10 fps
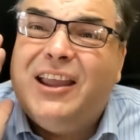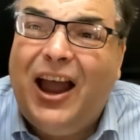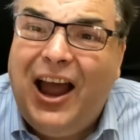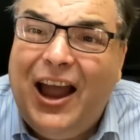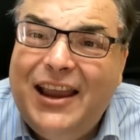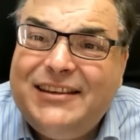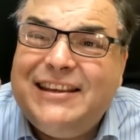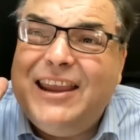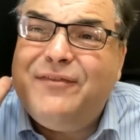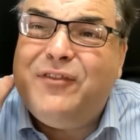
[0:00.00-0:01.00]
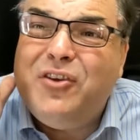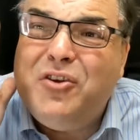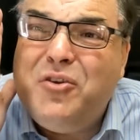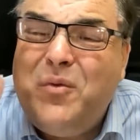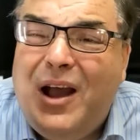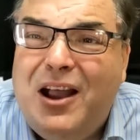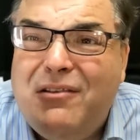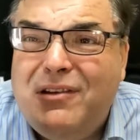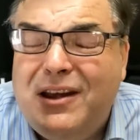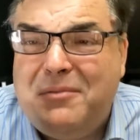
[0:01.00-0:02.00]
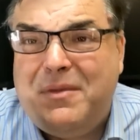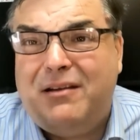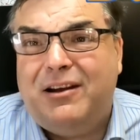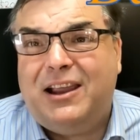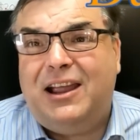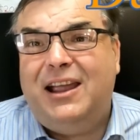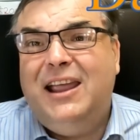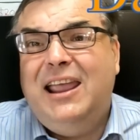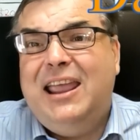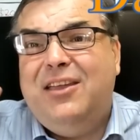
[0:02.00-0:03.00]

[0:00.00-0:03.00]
Guys, if you are in America,